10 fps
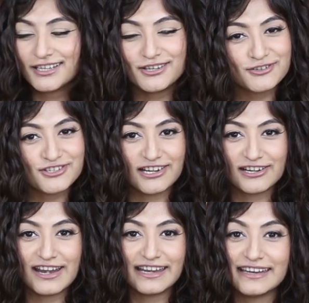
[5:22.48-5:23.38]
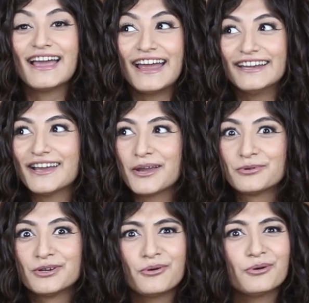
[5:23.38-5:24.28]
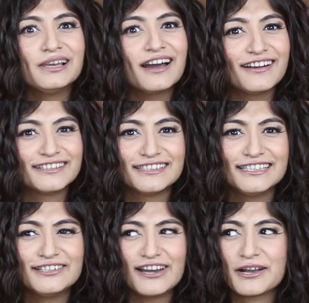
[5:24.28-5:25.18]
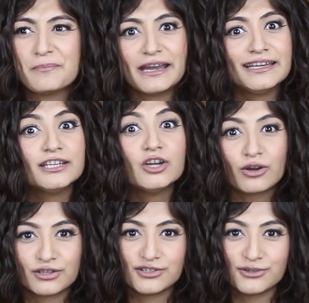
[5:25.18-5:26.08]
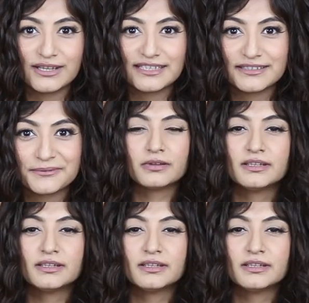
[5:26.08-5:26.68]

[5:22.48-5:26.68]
huge regret, and I would wholeheartedly recommend not to do it.